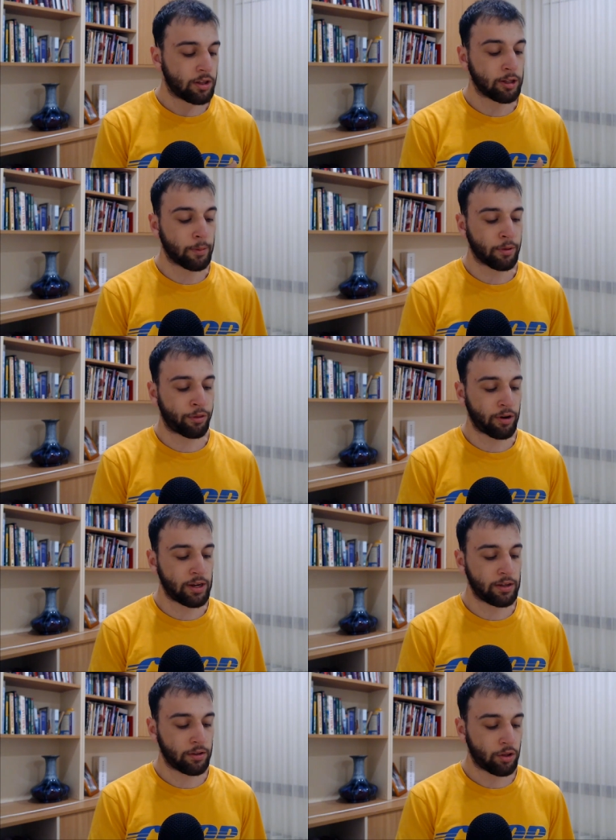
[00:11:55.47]
Number
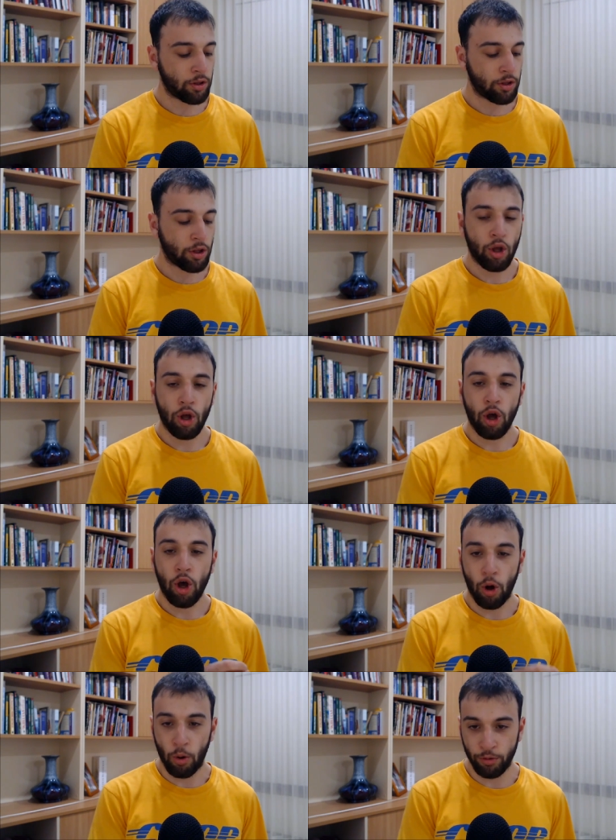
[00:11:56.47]
3,
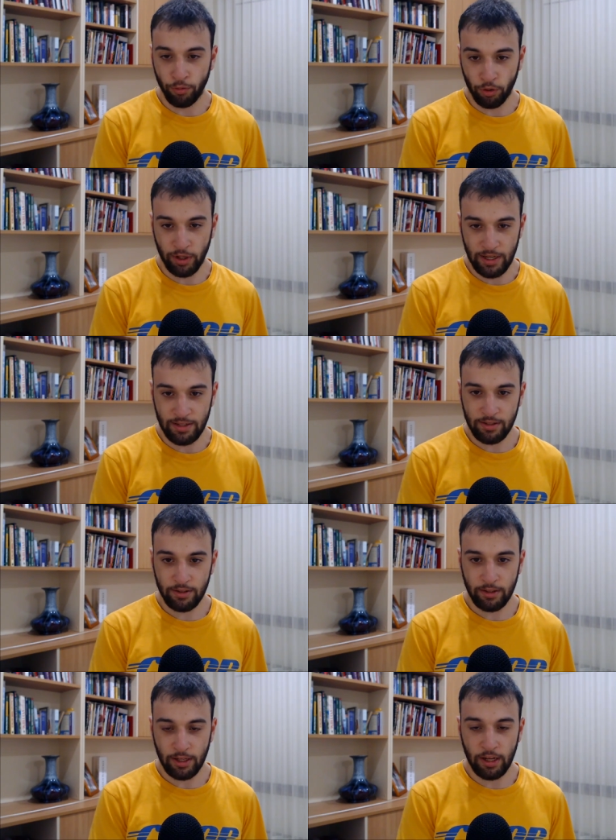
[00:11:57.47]
hold your rookies
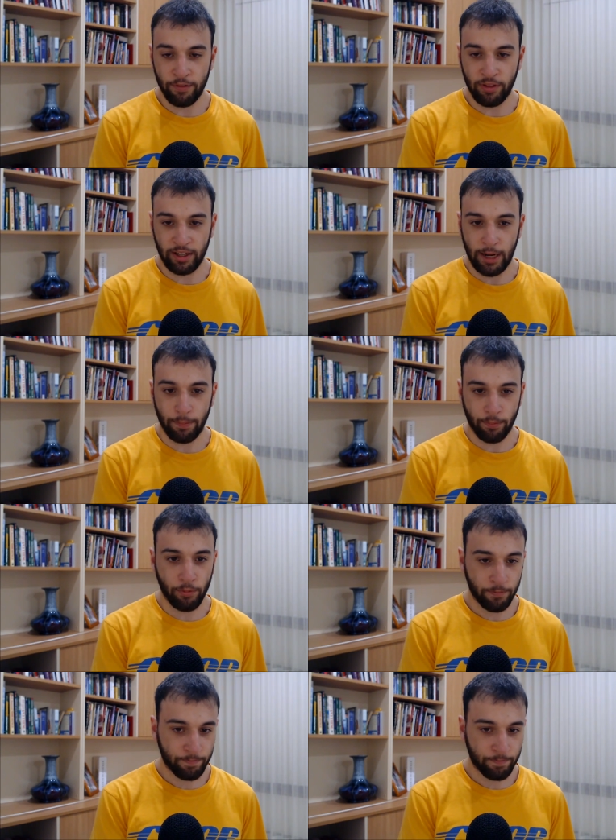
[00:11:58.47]
if they're capable.